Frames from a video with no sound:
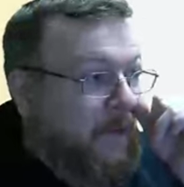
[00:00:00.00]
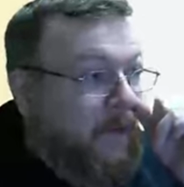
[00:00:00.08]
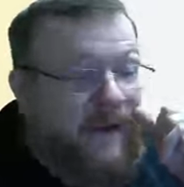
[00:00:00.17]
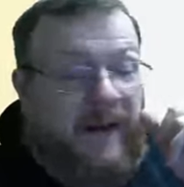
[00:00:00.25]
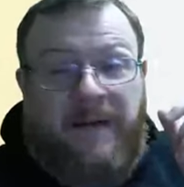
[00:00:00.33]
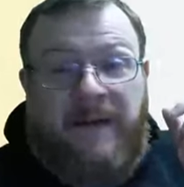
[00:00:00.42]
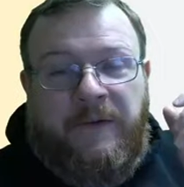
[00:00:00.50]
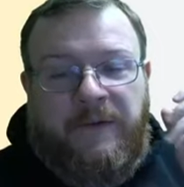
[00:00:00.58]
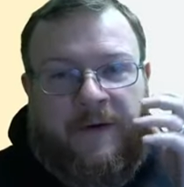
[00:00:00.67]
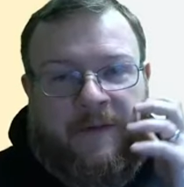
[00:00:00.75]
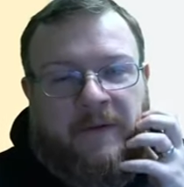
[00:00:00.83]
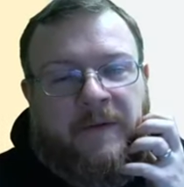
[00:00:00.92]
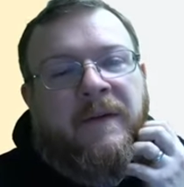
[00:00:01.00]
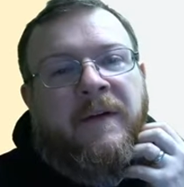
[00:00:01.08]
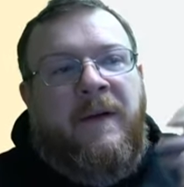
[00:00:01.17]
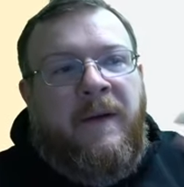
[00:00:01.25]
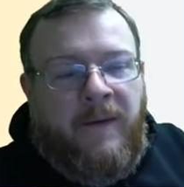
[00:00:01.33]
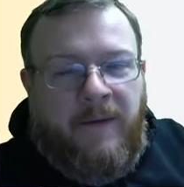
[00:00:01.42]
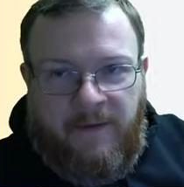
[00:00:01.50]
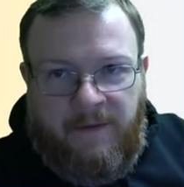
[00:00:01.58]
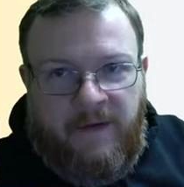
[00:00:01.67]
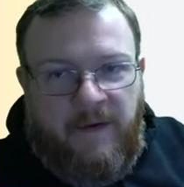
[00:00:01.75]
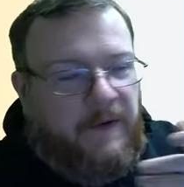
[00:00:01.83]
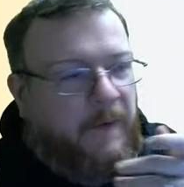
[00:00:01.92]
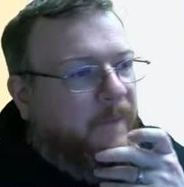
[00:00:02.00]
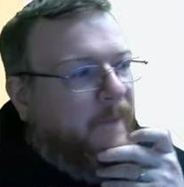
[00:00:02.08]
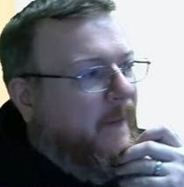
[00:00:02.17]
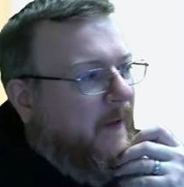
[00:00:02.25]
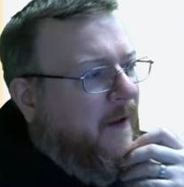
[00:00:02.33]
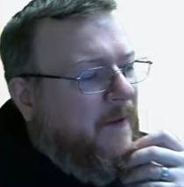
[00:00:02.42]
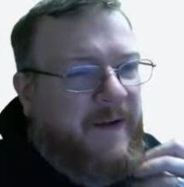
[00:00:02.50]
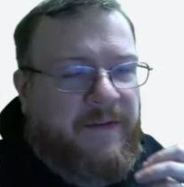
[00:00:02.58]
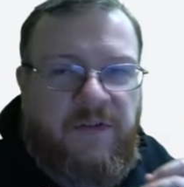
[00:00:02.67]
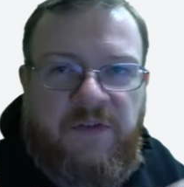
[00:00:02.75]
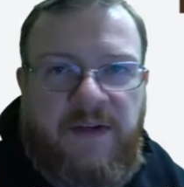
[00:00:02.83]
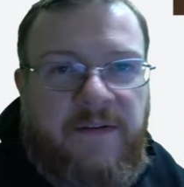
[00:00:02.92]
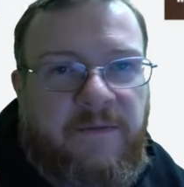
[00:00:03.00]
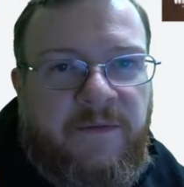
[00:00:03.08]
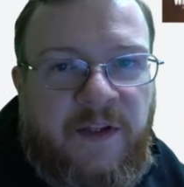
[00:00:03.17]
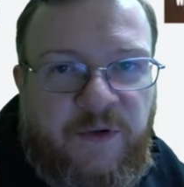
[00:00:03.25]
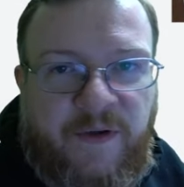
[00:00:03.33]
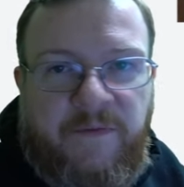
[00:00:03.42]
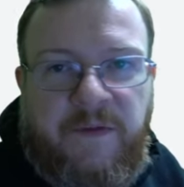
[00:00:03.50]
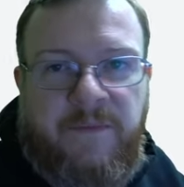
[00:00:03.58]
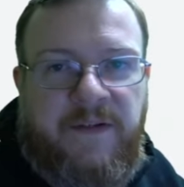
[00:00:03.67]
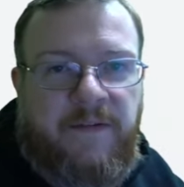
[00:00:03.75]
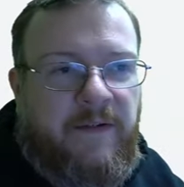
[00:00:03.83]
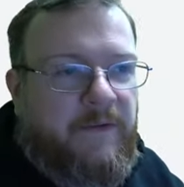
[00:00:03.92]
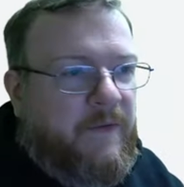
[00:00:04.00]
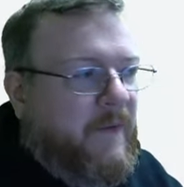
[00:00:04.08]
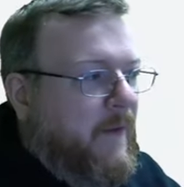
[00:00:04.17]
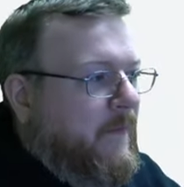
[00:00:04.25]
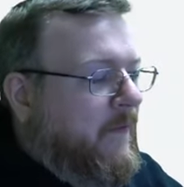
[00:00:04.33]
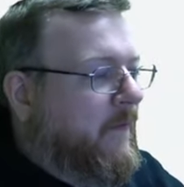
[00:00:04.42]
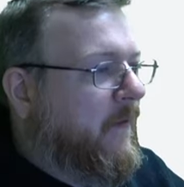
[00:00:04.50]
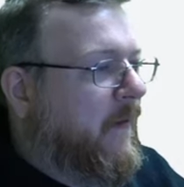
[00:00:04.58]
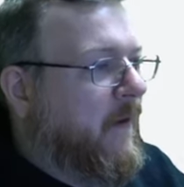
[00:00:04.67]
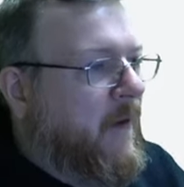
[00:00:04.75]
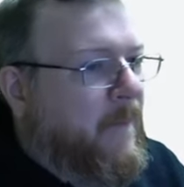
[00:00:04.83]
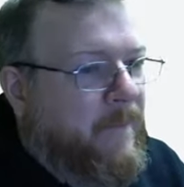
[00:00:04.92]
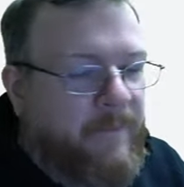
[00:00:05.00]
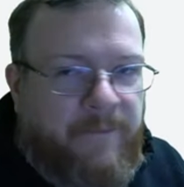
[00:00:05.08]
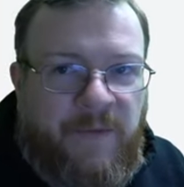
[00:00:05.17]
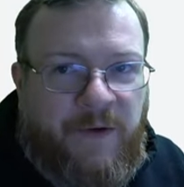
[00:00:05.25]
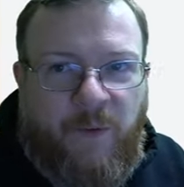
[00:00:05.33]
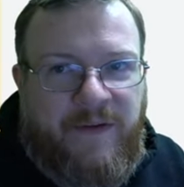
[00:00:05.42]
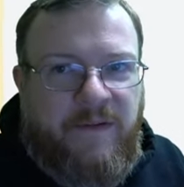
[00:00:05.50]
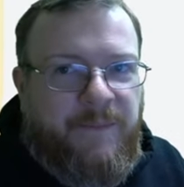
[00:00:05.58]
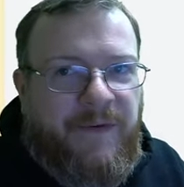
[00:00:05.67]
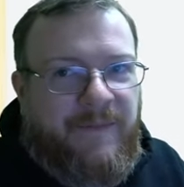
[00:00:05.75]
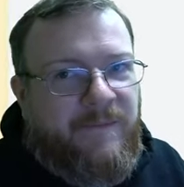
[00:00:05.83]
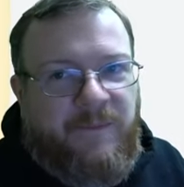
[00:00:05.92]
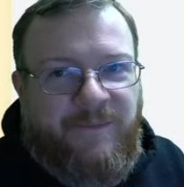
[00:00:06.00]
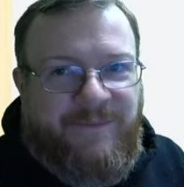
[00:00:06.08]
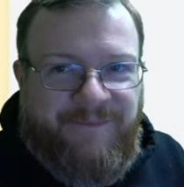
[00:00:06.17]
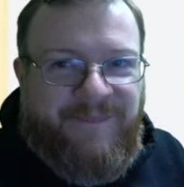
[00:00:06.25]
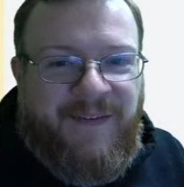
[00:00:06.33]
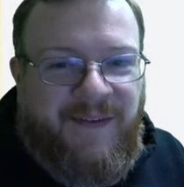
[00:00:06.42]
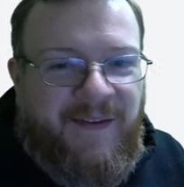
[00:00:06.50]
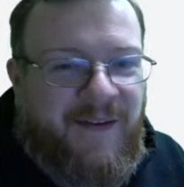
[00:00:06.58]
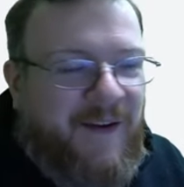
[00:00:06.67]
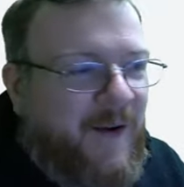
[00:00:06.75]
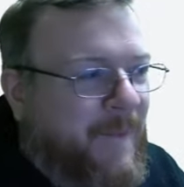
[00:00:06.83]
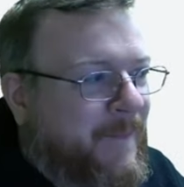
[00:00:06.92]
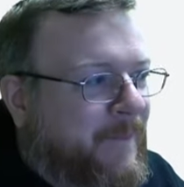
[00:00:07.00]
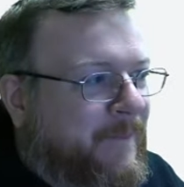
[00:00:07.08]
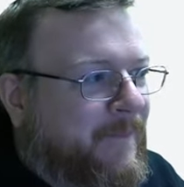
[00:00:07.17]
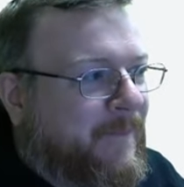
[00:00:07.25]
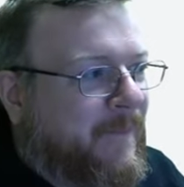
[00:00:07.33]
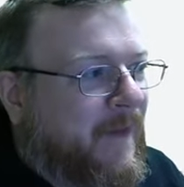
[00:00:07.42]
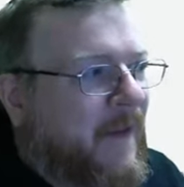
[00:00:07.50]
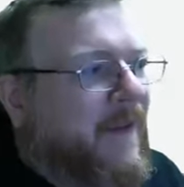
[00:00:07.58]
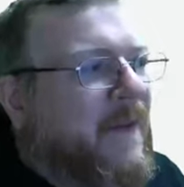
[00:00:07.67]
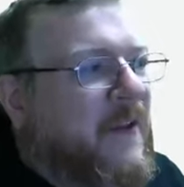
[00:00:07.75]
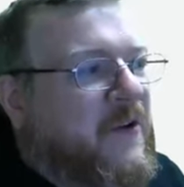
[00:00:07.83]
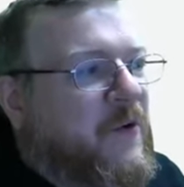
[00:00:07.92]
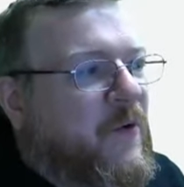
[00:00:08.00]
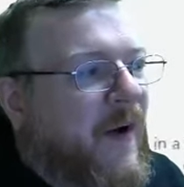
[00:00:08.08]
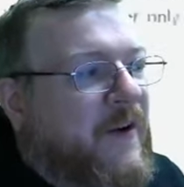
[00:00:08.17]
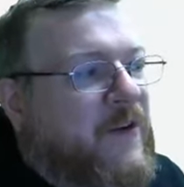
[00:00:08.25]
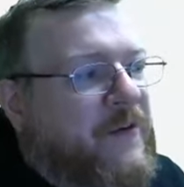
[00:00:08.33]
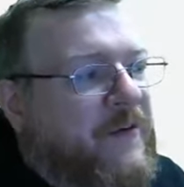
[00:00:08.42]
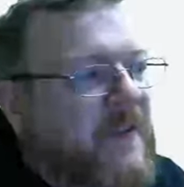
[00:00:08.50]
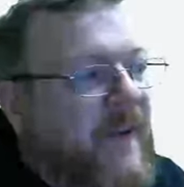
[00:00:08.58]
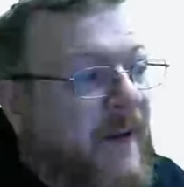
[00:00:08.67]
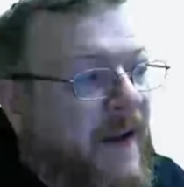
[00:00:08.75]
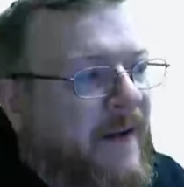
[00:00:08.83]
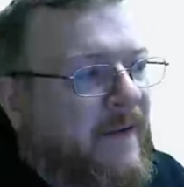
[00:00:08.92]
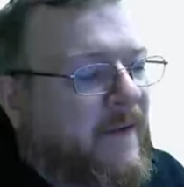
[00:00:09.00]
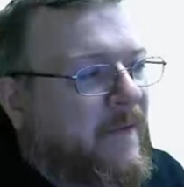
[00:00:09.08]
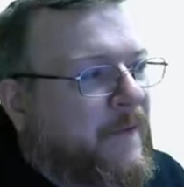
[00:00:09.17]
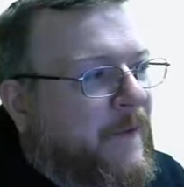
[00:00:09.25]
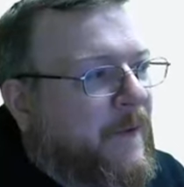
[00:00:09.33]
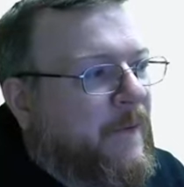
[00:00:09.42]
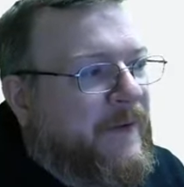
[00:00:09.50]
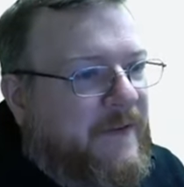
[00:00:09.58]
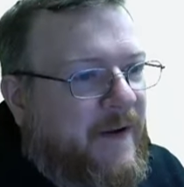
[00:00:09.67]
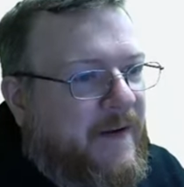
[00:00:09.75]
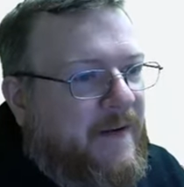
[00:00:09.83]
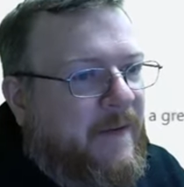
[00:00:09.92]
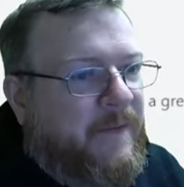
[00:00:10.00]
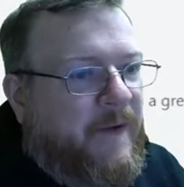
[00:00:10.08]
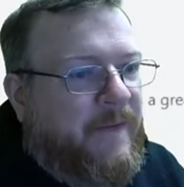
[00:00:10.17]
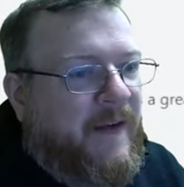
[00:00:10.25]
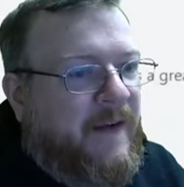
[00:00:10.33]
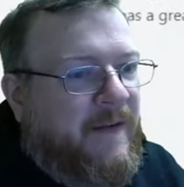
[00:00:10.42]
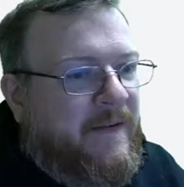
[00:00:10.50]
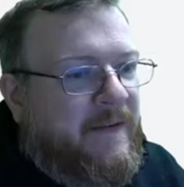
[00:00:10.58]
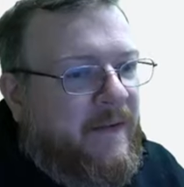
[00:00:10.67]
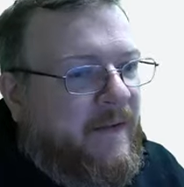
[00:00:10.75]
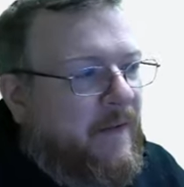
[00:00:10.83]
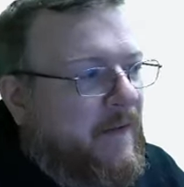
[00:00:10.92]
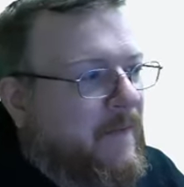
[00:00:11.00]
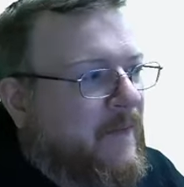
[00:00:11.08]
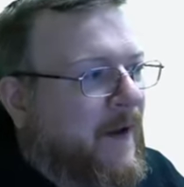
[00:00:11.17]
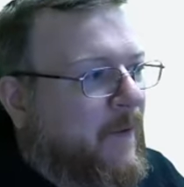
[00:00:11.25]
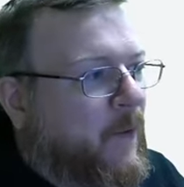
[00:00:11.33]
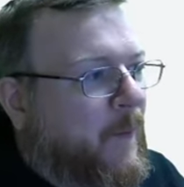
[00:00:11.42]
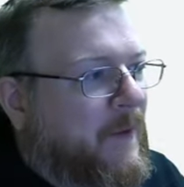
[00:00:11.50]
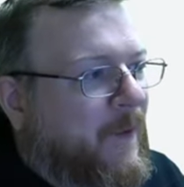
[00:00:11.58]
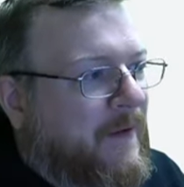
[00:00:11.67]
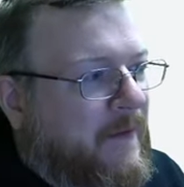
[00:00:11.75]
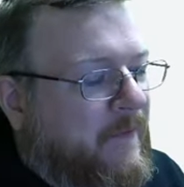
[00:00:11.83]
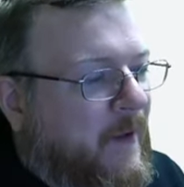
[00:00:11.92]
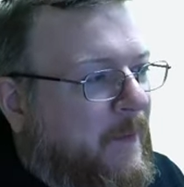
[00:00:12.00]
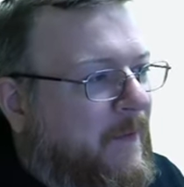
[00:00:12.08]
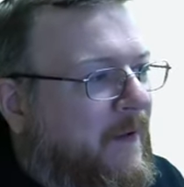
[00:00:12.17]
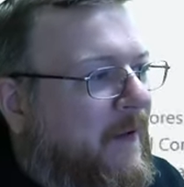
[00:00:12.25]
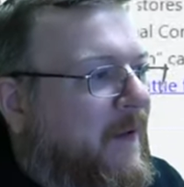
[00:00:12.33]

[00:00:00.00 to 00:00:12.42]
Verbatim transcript: what kind of deals are out there? Here you go. And Magazine Exchange, they do have some decent deals sometimes. Um, not always, but um, they do. I do use them a lot for restocking of stuff that is uh, not normally widely available.